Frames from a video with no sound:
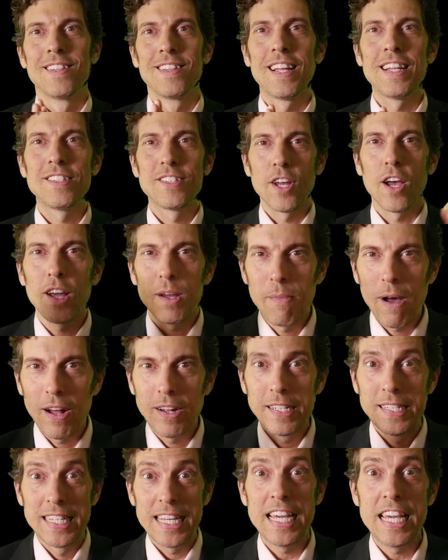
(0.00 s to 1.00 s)
Let's talk
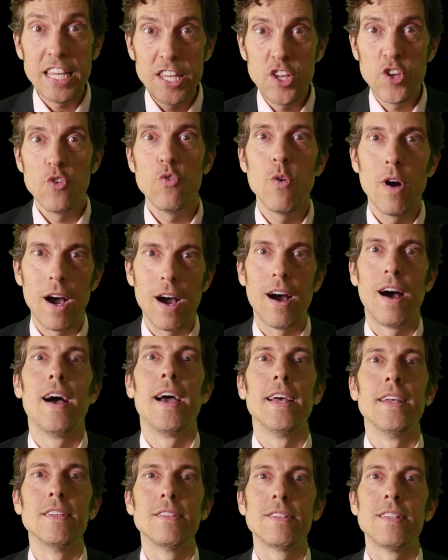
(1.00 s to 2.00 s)
about
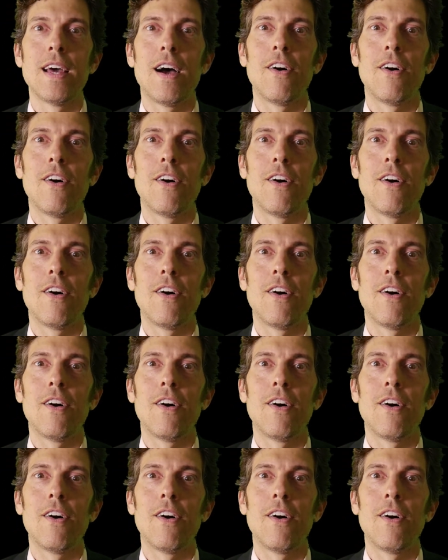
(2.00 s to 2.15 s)
DUIs.